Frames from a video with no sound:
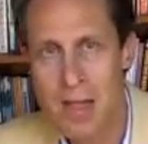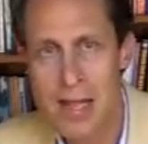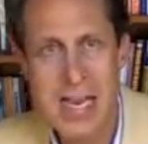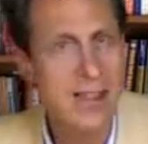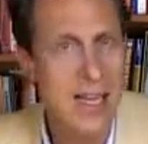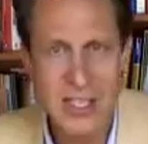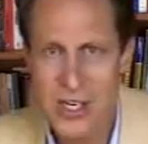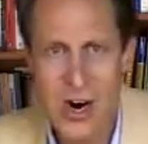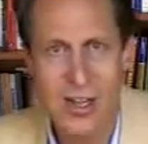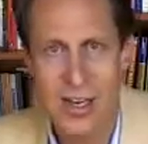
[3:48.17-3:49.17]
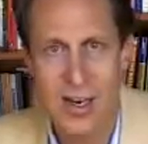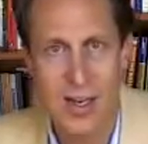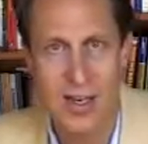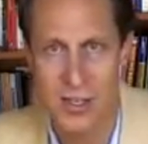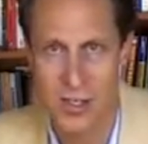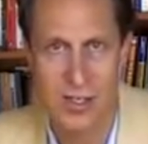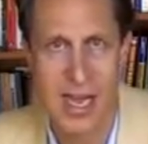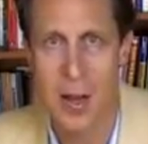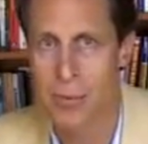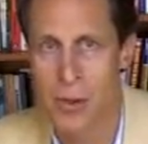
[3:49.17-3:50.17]
Eat lots of garlic and onions because they
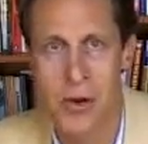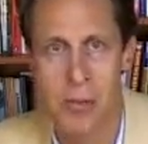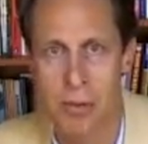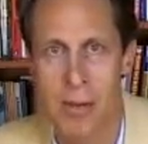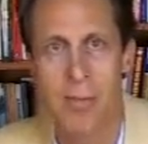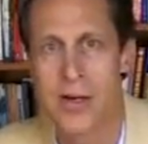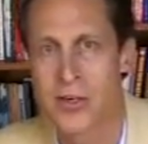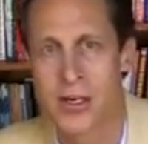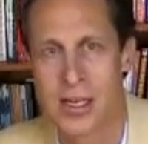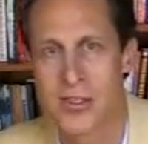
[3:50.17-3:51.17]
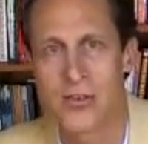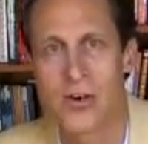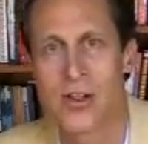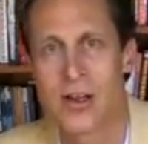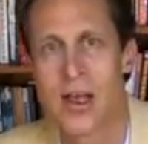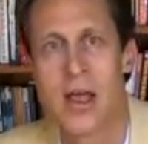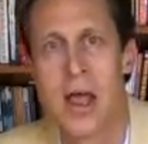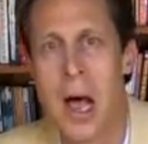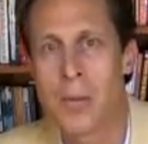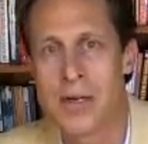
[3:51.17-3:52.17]
help lower your blood pressure and cholesterol and
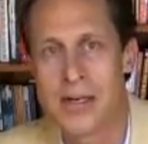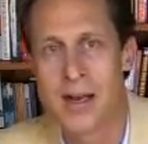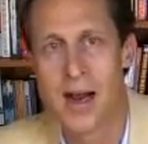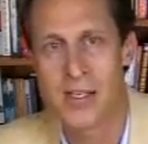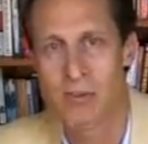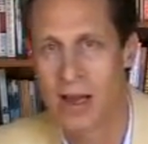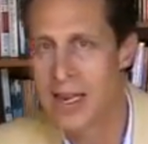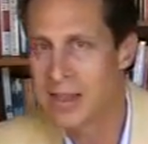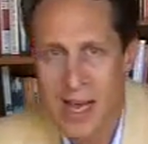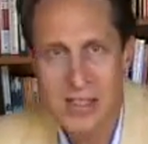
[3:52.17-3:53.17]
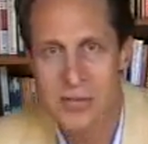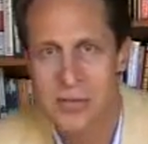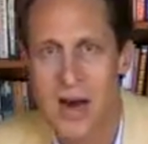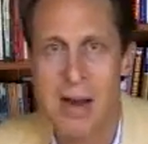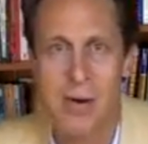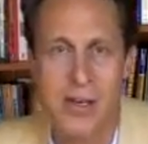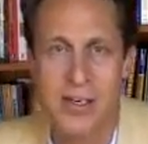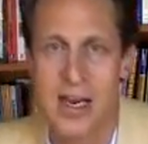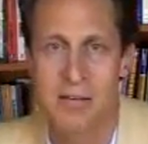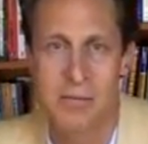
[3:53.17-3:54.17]
help you detoxify. Eat lots of
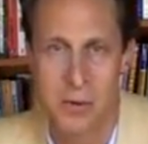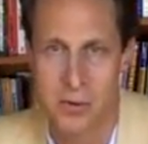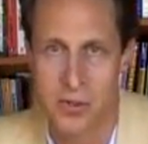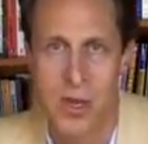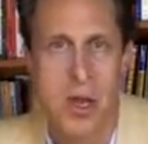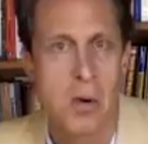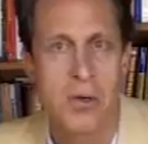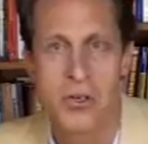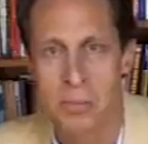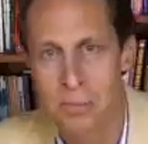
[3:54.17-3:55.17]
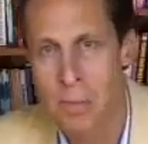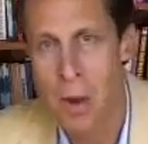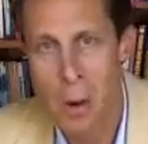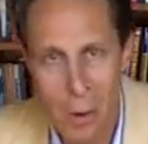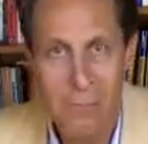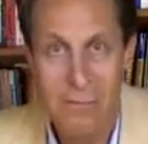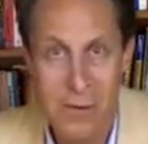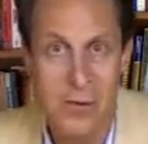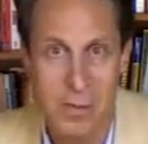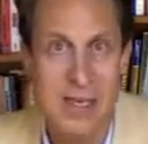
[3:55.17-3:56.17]
fiber-containing foods, which are whole
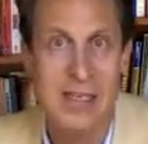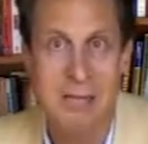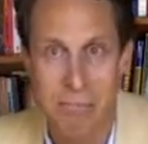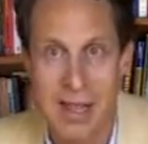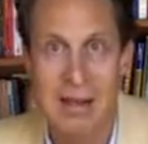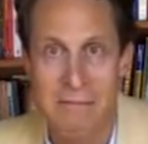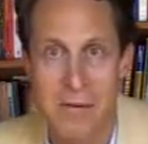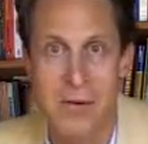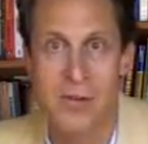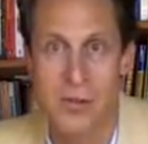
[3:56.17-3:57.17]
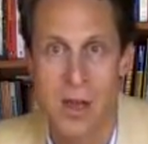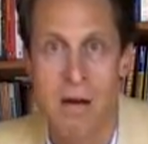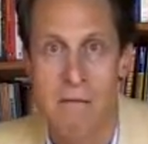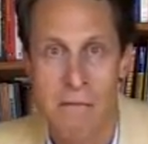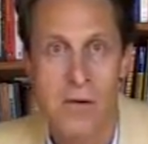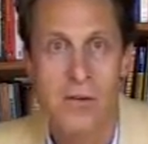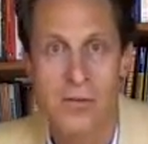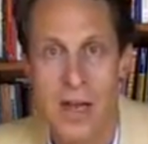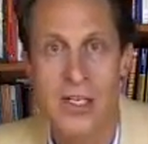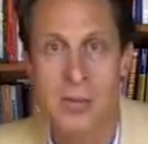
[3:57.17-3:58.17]
foods, basically plant foods, fruits,
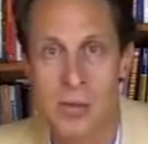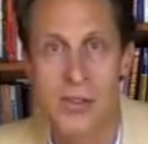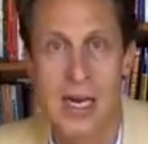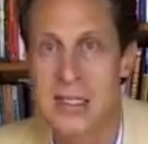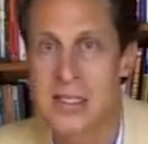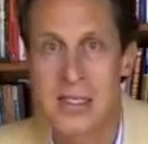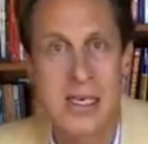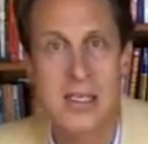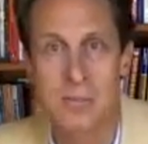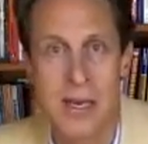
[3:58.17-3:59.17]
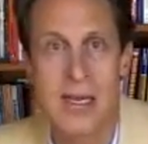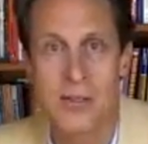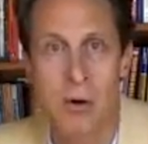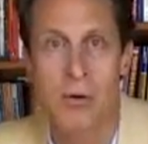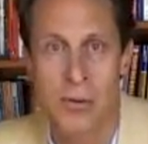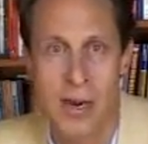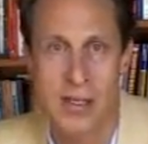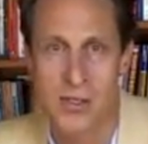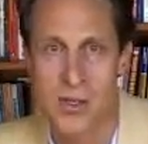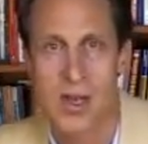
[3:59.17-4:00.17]
vegetables, nuts, seeds, beans, whole grains.